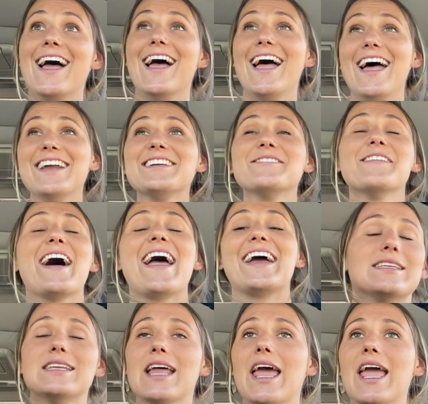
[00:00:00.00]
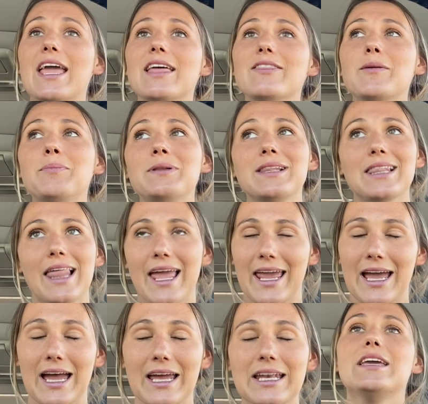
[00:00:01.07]
Anyway, today the
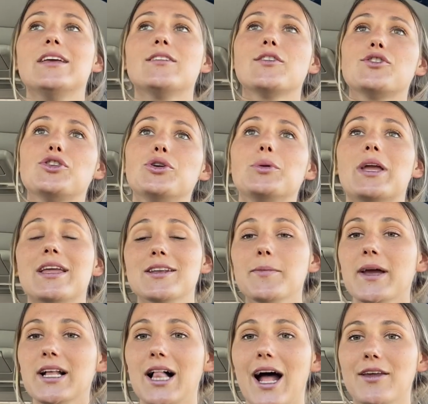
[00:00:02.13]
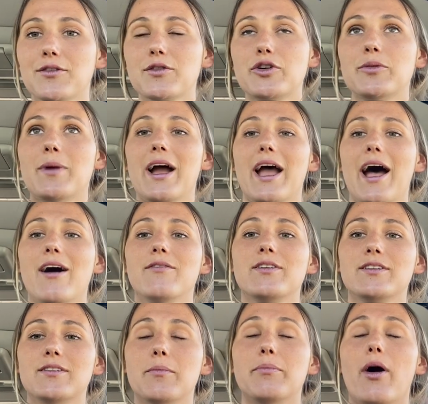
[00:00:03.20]
plan is to get into my classroom. I have
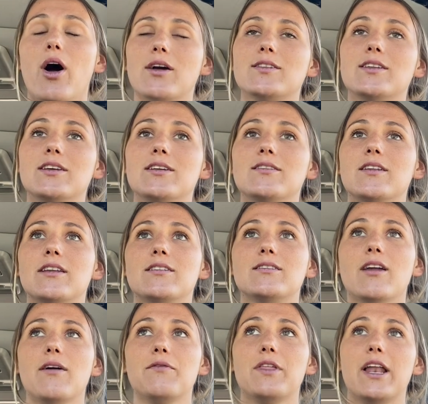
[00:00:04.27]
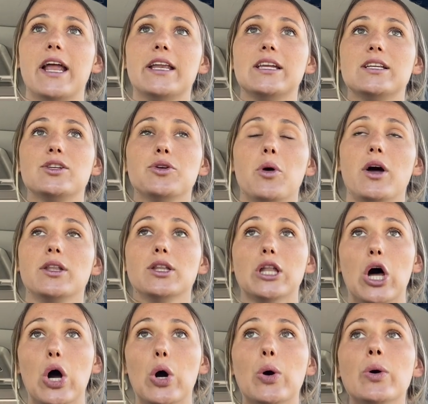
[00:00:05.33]
some boxes and stuff that I need to
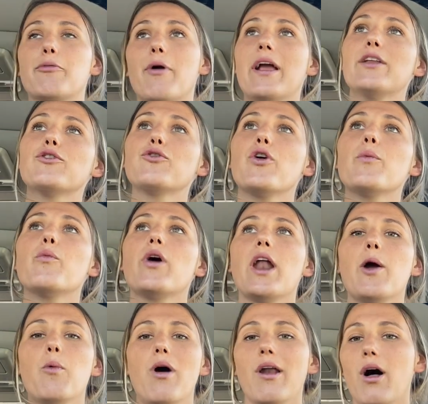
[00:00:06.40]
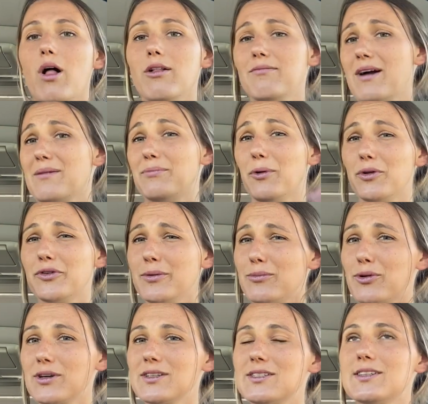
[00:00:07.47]
unload. Brainstorm what I want all of my bulletin
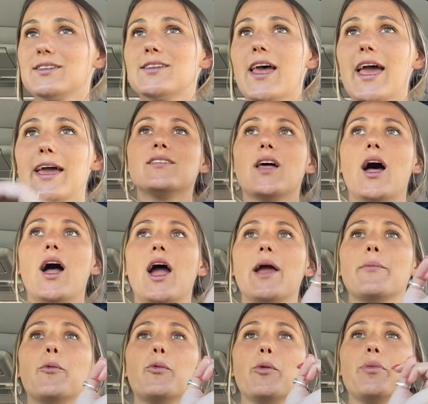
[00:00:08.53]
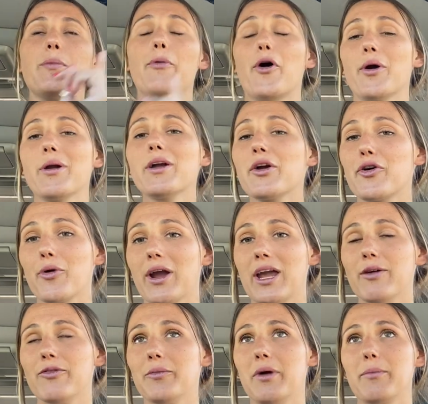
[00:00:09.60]
boards to say. I will be borrowing a
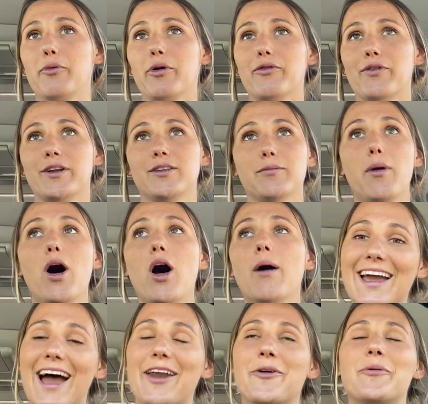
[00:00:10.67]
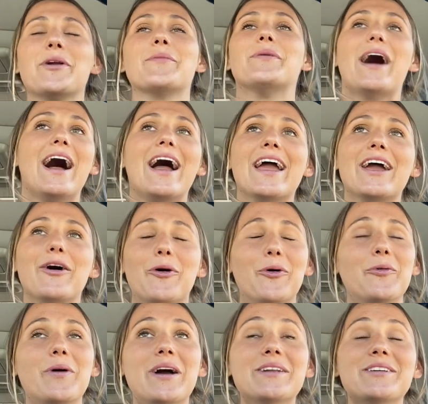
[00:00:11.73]
Cricut from my boyfriend's mom. I don't want to buy a
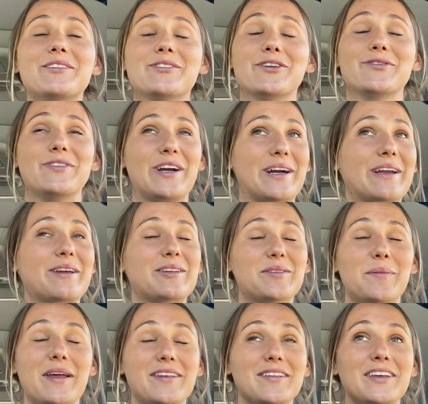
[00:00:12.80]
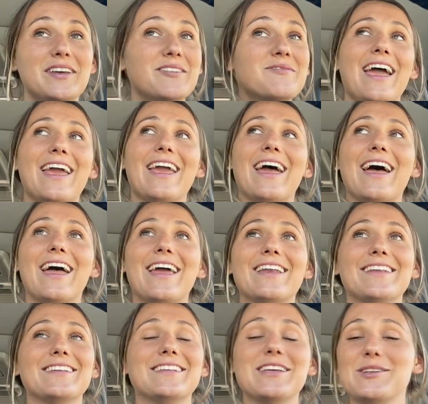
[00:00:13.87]
whole one because they're very expensive
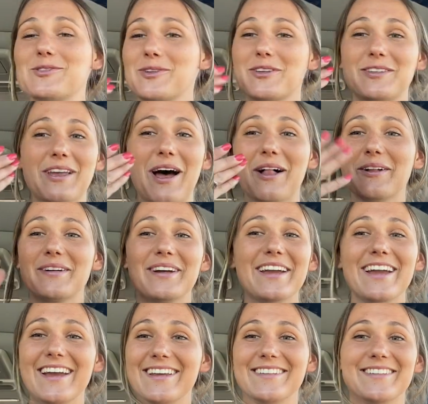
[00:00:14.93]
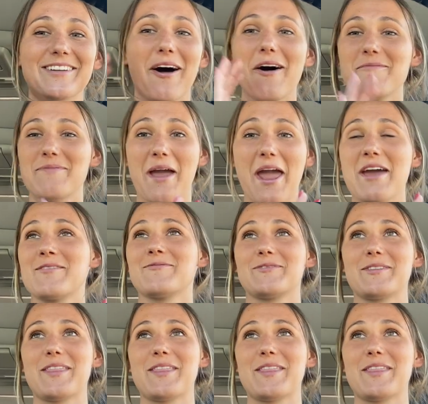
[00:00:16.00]
and teacher salary is not paying for